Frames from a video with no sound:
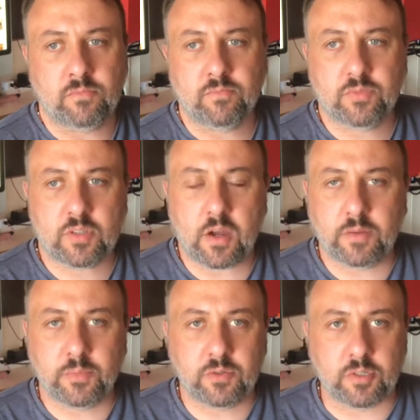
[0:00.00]
starting a
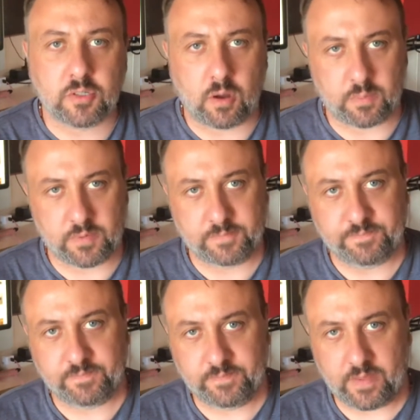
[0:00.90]
music shop
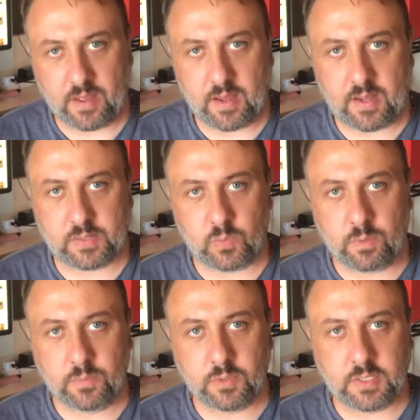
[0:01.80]
and what
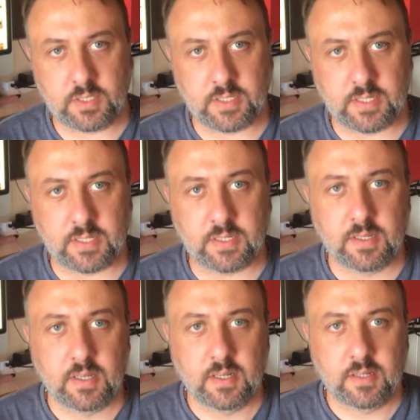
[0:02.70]
money you need
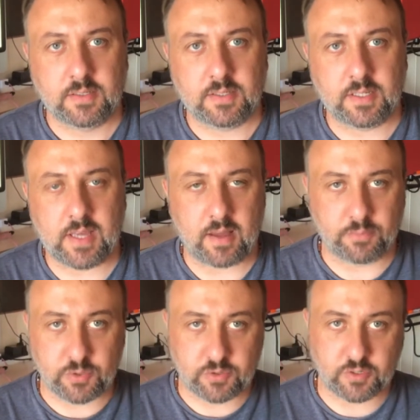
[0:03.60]
to get a
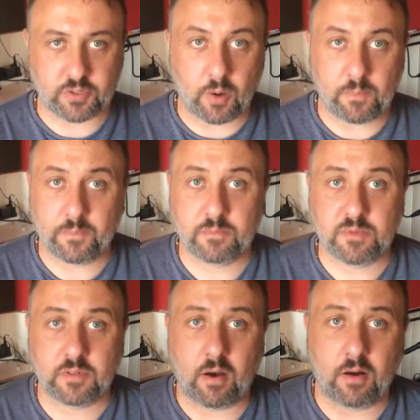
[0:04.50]
music shop
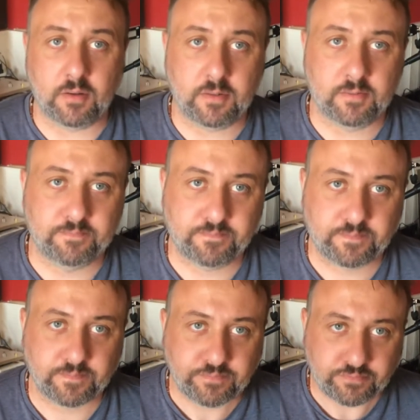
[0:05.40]
started.
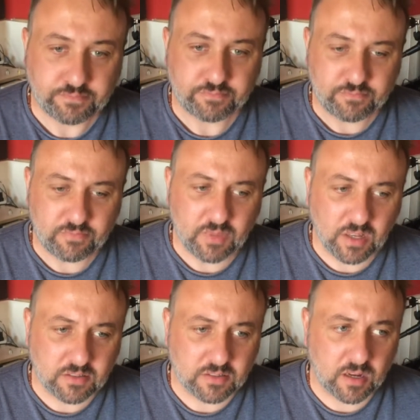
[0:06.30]

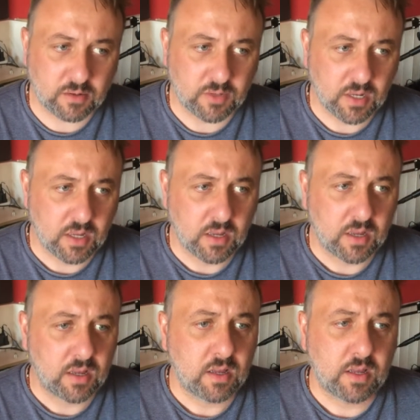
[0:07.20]
So
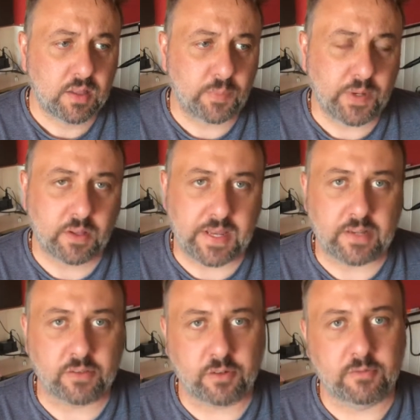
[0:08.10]
the be all and
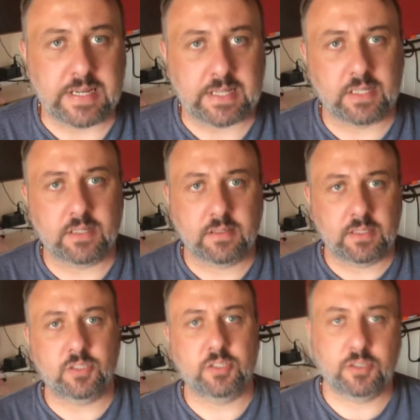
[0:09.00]
end all really
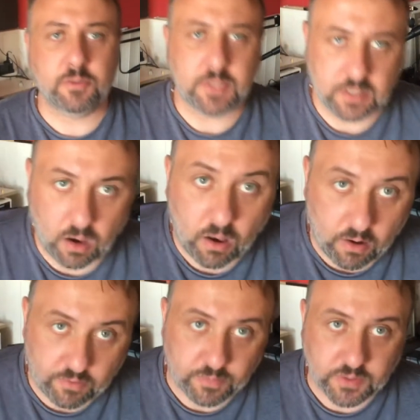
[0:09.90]
is you do need a lot
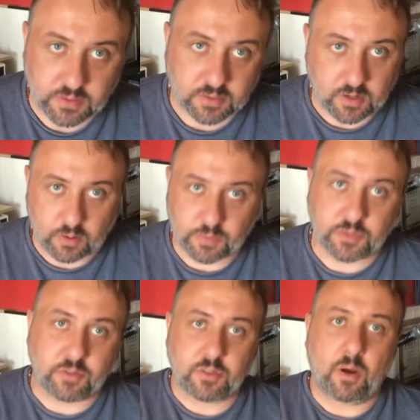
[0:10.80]
of money to start a
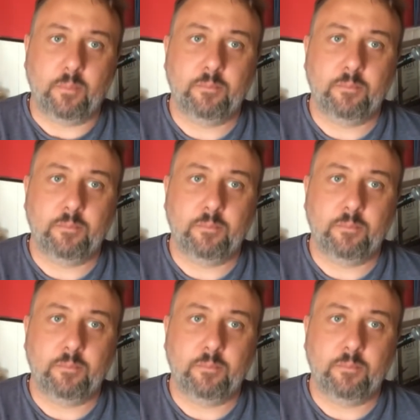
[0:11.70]
music shop.